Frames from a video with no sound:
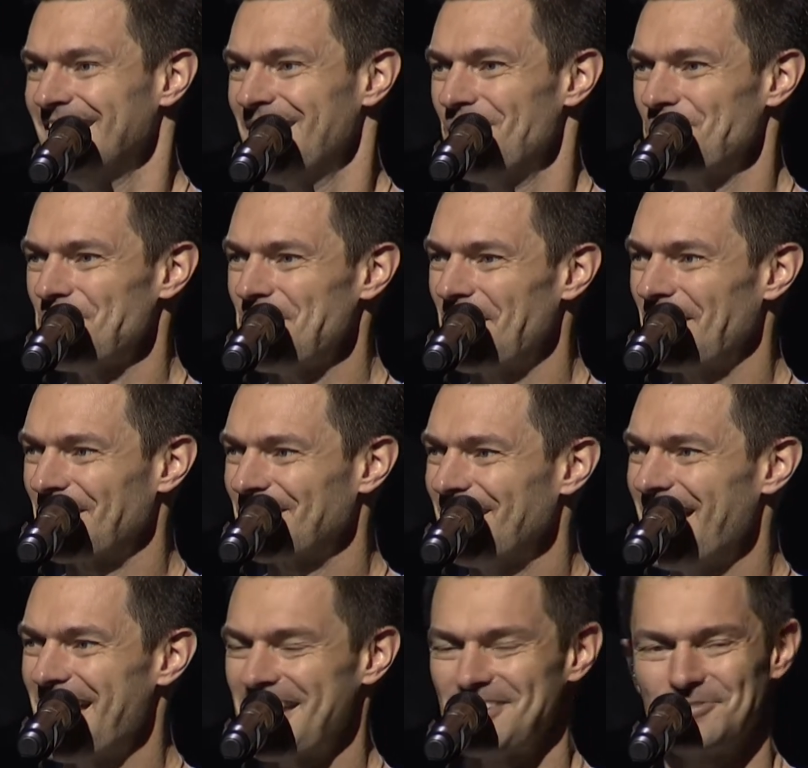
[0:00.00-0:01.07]
Uh, we are
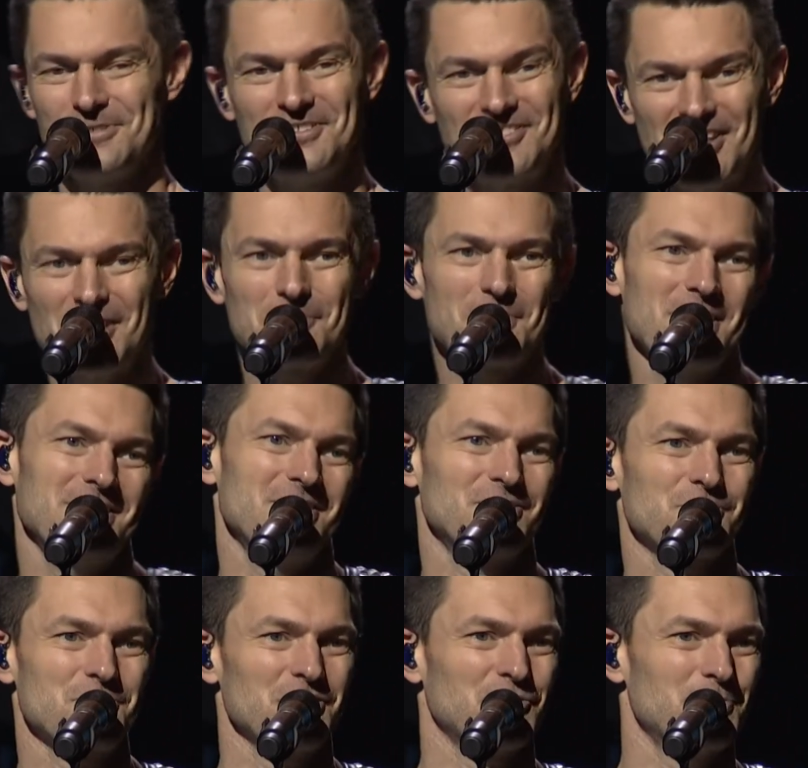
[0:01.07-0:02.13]
glad as we celebrate this
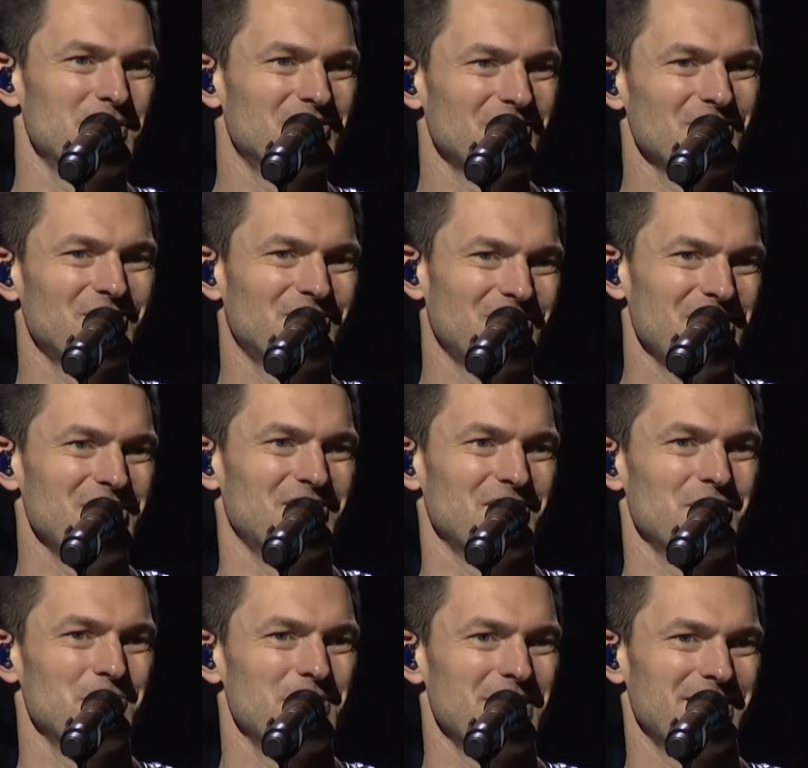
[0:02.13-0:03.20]
Christmas
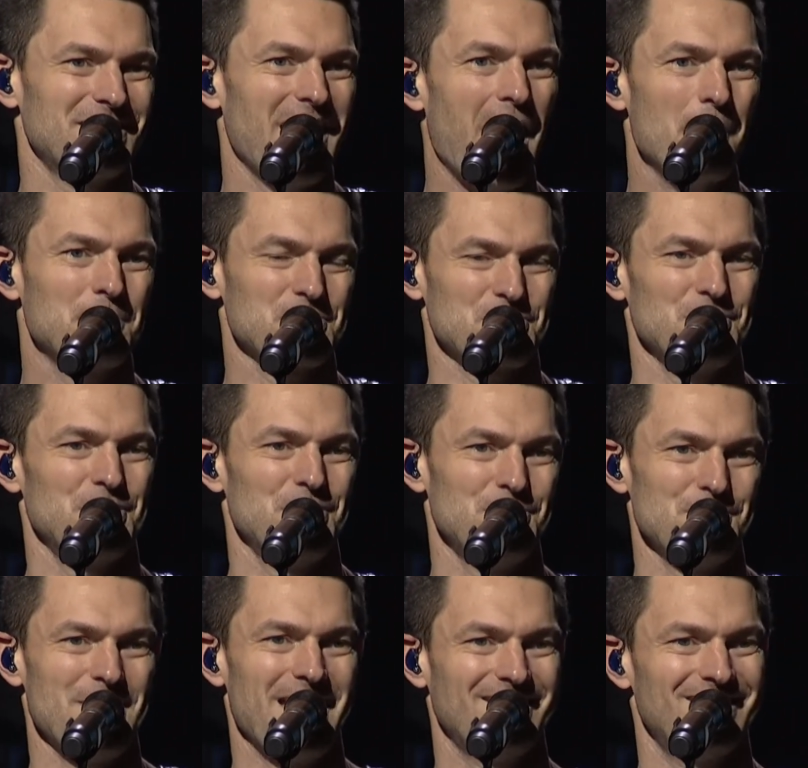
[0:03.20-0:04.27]
season that we get the opportunity to
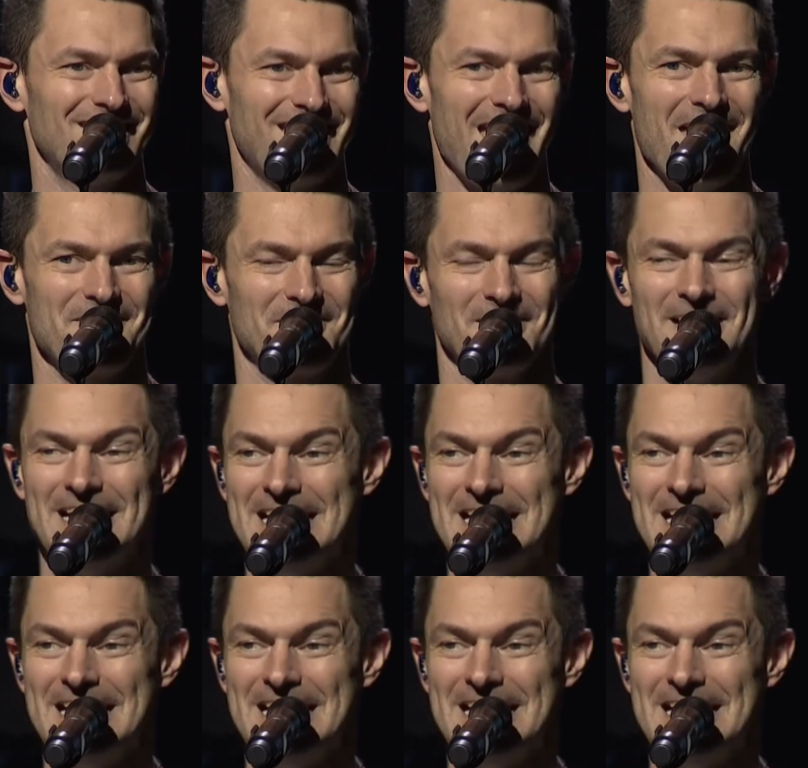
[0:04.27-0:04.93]
do that together.